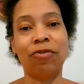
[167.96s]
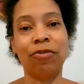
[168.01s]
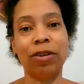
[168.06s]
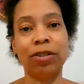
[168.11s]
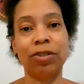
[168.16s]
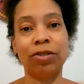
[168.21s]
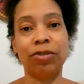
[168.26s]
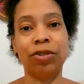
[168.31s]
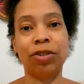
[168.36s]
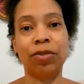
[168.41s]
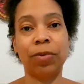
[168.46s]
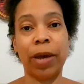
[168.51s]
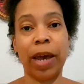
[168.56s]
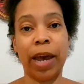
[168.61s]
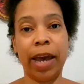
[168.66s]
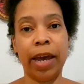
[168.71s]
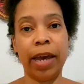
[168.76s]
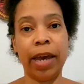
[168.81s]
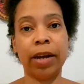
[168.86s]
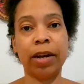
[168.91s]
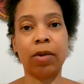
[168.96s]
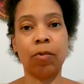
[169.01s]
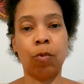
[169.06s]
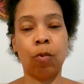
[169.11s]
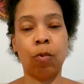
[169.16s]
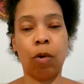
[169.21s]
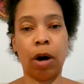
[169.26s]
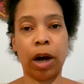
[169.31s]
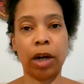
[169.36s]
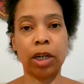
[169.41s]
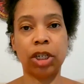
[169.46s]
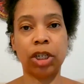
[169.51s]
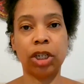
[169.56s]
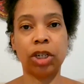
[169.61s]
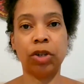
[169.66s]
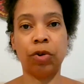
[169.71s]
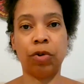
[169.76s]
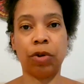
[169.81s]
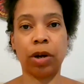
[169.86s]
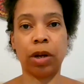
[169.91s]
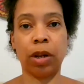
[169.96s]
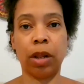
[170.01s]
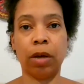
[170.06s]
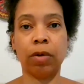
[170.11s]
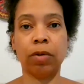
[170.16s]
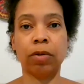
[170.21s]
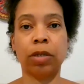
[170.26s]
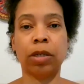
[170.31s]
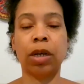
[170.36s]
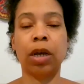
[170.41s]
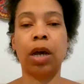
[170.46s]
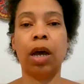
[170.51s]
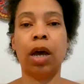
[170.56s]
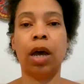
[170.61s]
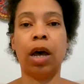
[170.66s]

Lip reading: for you to hand wash your clothes.